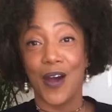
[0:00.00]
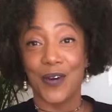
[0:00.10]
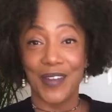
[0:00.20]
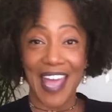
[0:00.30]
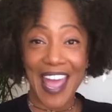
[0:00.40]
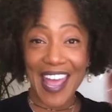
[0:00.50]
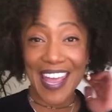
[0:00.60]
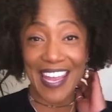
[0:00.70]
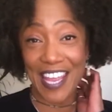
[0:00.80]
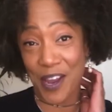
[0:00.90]

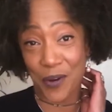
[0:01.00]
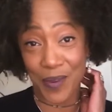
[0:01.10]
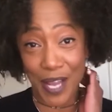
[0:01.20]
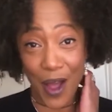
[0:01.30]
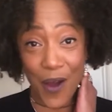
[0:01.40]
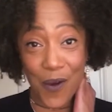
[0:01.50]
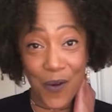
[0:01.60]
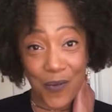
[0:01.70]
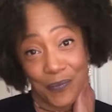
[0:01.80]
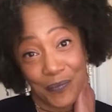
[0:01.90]
Okay, here we
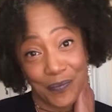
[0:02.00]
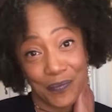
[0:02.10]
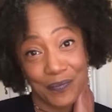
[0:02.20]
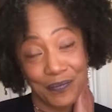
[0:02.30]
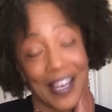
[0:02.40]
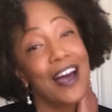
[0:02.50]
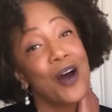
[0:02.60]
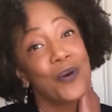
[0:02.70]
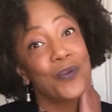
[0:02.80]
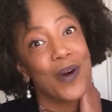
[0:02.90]
go.
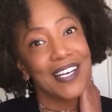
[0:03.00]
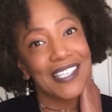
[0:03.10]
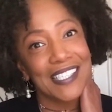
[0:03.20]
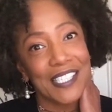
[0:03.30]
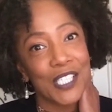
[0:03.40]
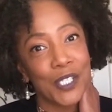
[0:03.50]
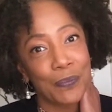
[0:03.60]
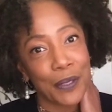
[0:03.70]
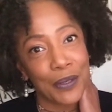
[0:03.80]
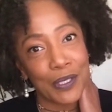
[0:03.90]
What is the
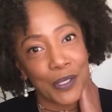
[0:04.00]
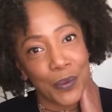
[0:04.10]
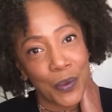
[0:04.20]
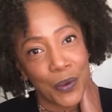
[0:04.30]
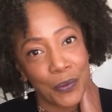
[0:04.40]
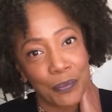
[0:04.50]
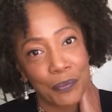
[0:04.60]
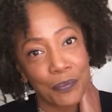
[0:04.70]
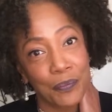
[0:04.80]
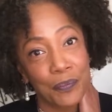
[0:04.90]
spiritual
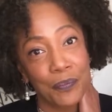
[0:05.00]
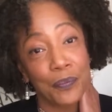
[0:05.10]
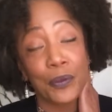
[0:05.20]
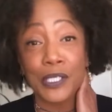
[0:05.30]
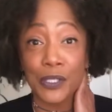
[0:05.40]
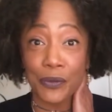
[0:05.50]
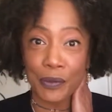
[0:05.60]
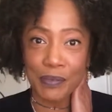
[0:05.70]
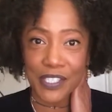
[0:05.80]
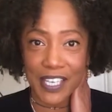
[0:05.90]

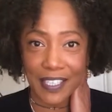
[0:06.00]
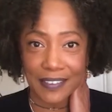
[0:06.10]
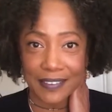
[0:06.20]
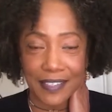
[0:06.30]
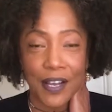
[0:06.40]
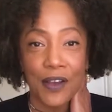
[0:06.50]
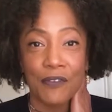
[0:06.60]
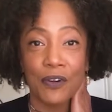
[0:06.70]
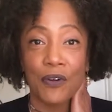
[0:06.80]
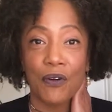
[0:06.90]
prescription
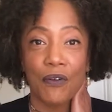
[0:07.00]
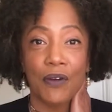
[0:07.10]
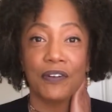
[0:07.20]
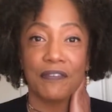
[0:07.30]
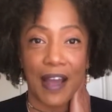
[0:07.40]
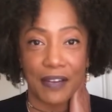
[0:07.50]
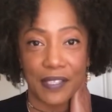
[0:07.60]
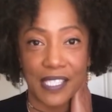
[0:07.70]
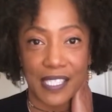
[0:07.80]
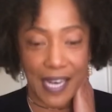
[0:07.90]
for
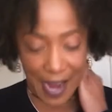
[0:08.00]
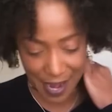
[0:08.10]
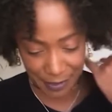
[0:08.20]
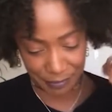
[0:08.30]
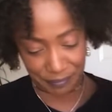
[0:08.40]
coronavirus today?